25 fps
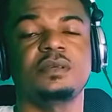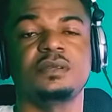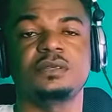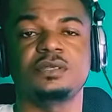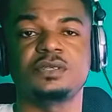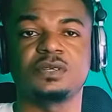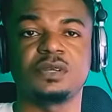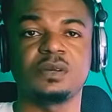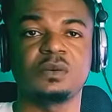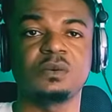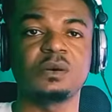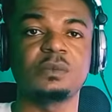
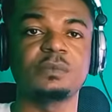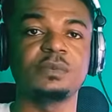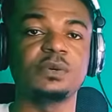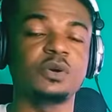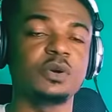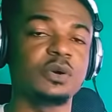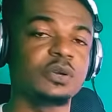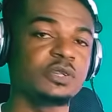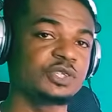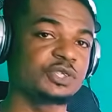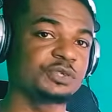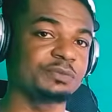So now I'll be
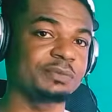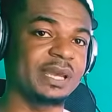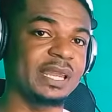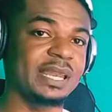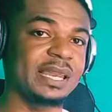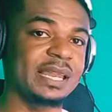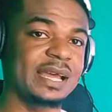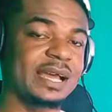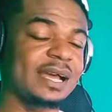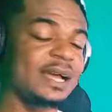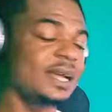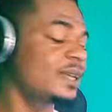going to my
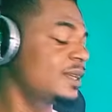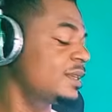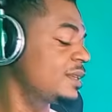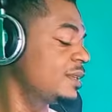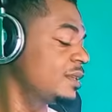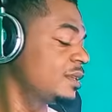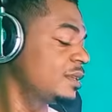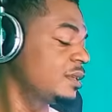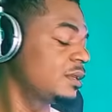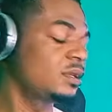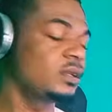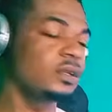la,
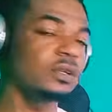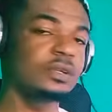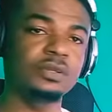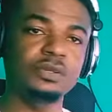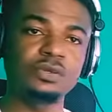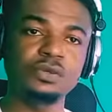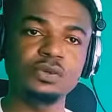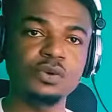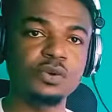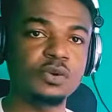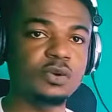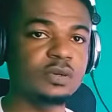
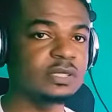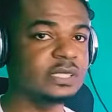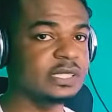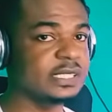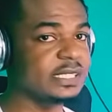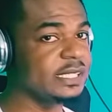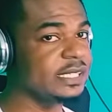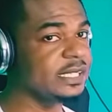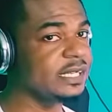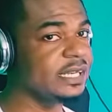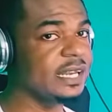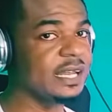do
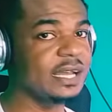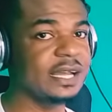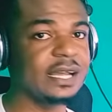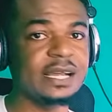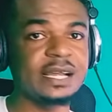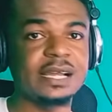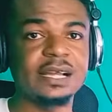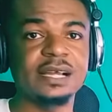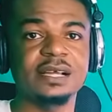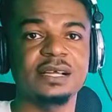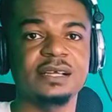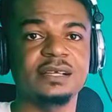ti
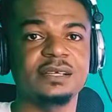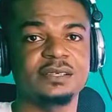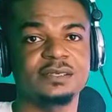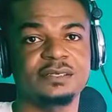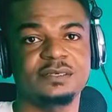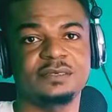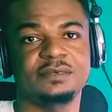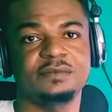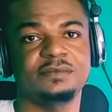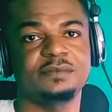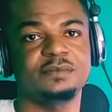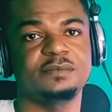la.
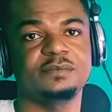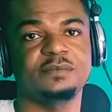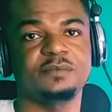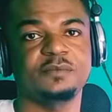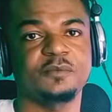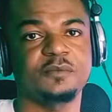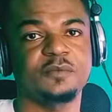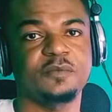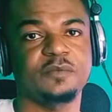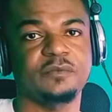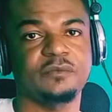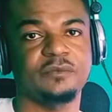
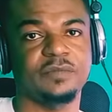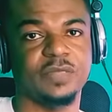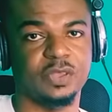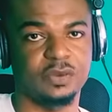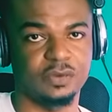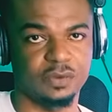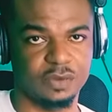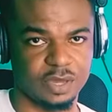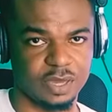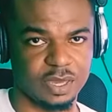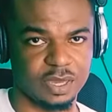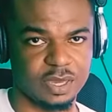
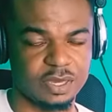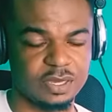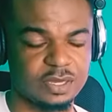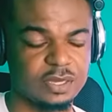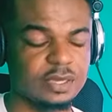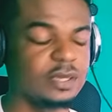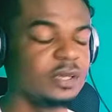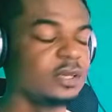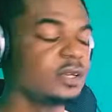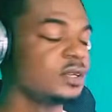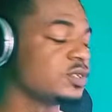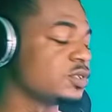Okay,
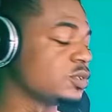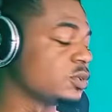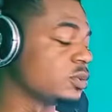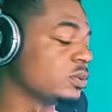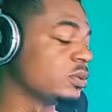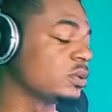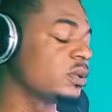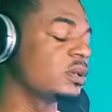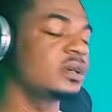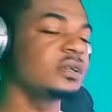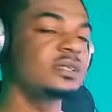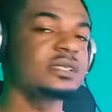
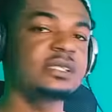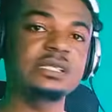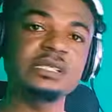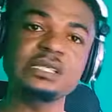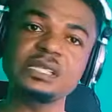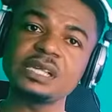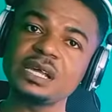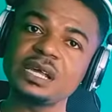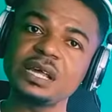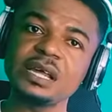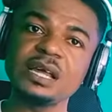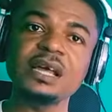so
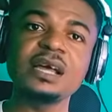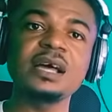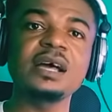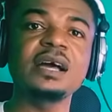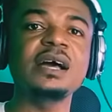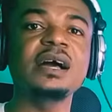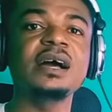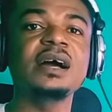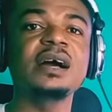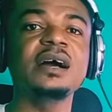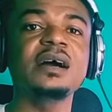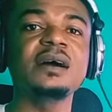
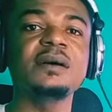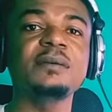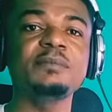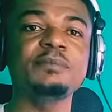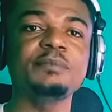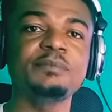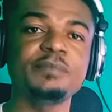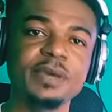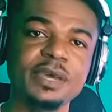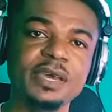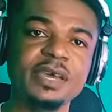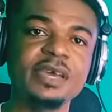osa
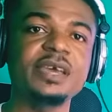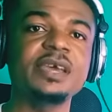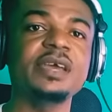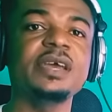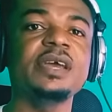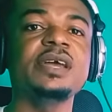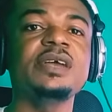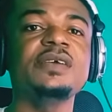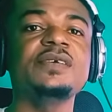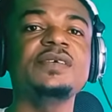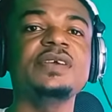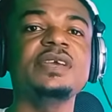
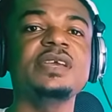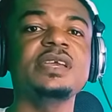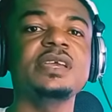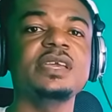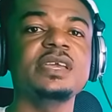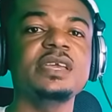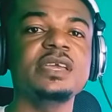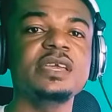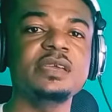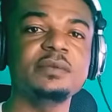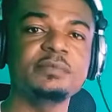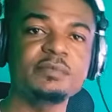
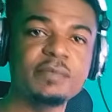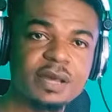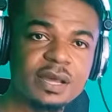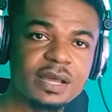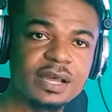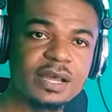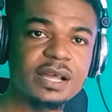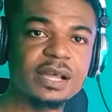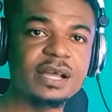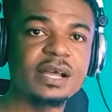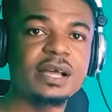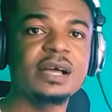
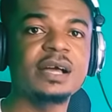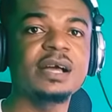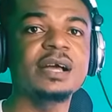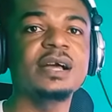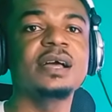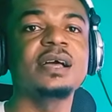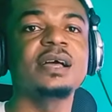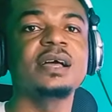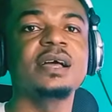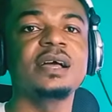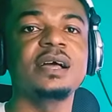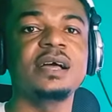berima
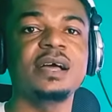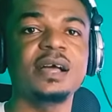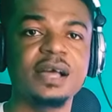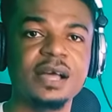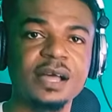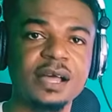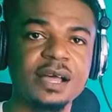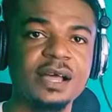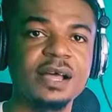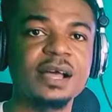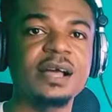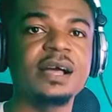
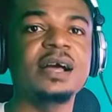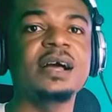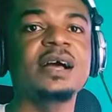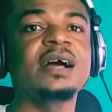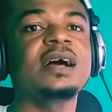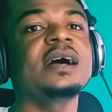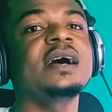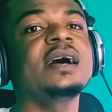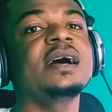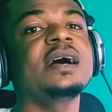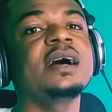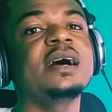
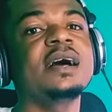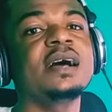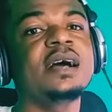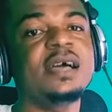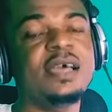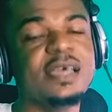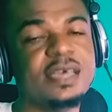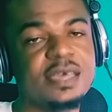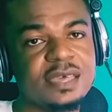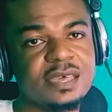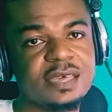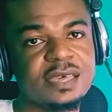a
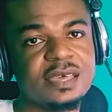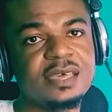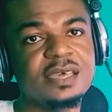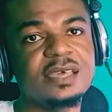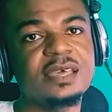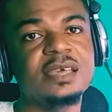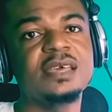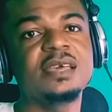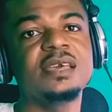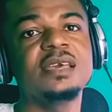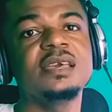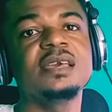
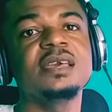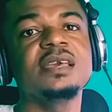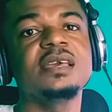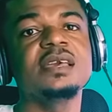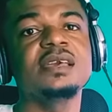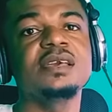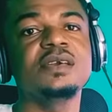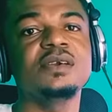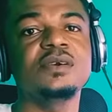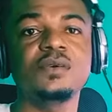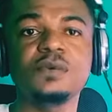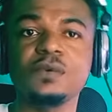
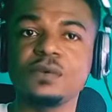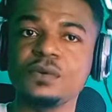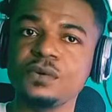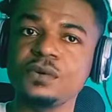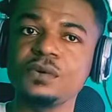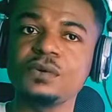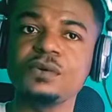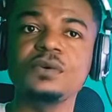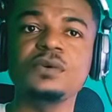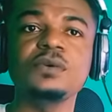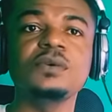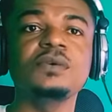e
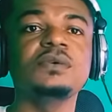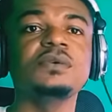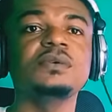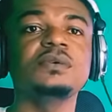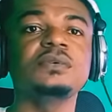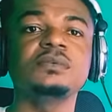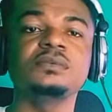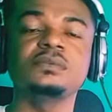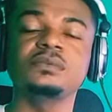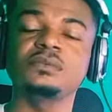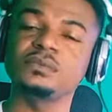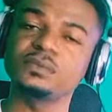
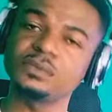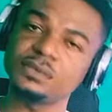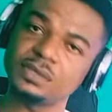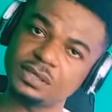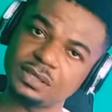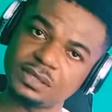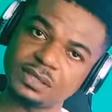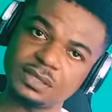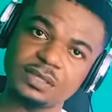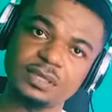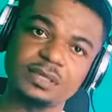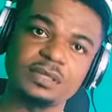ho
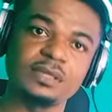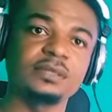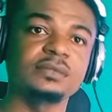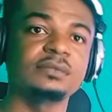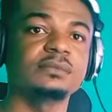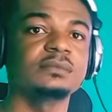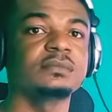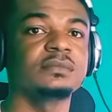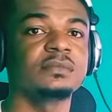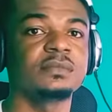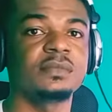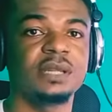
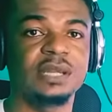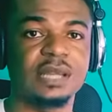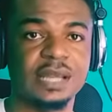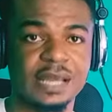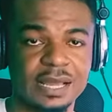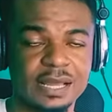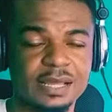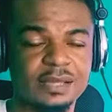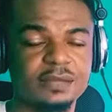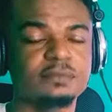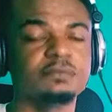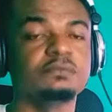
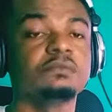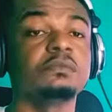la.